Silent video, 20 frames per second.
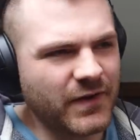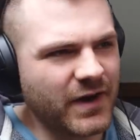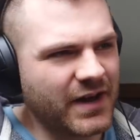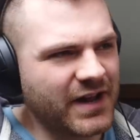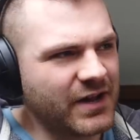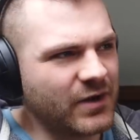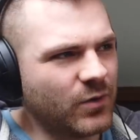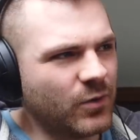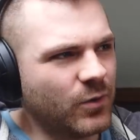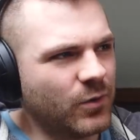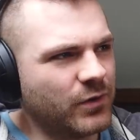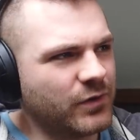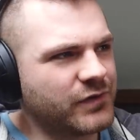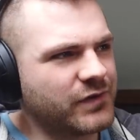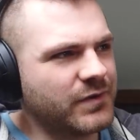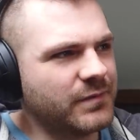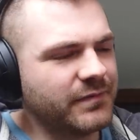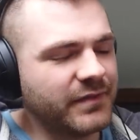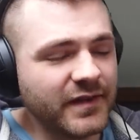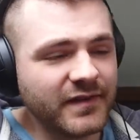fucking
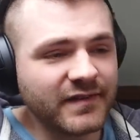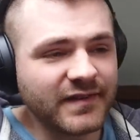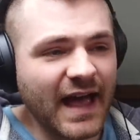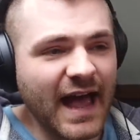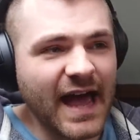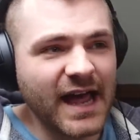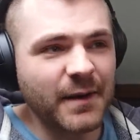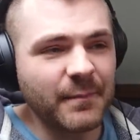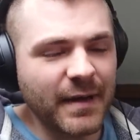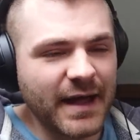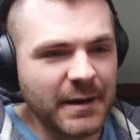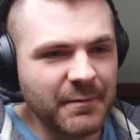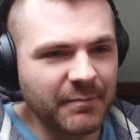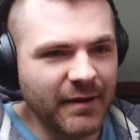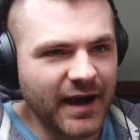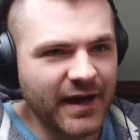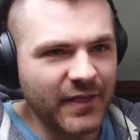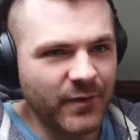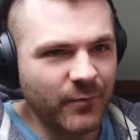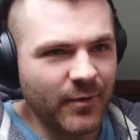awesome. This anime,
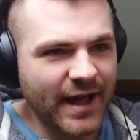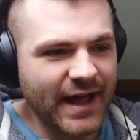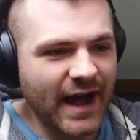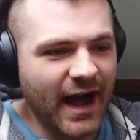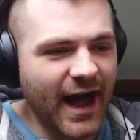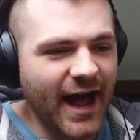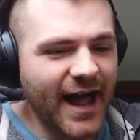by the way,